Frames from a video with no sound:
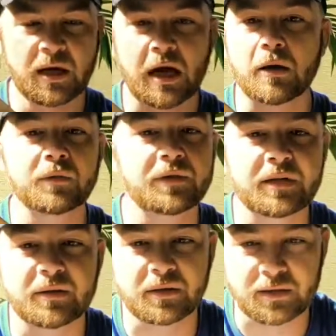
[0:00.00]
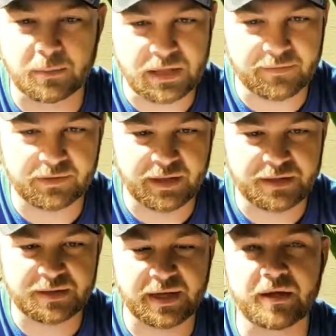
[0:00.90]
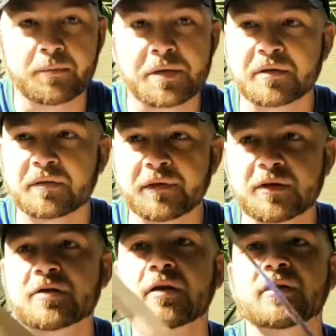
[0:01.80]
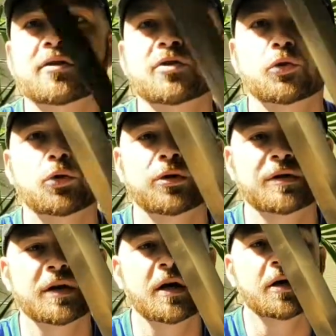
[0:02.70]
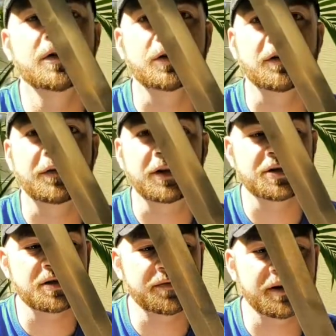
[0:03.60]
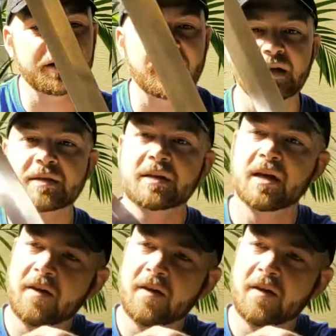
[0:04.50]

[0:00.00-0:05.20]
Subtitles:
I don't think in the medieval ages they had mirror finish on their swords. So the finish is very nice.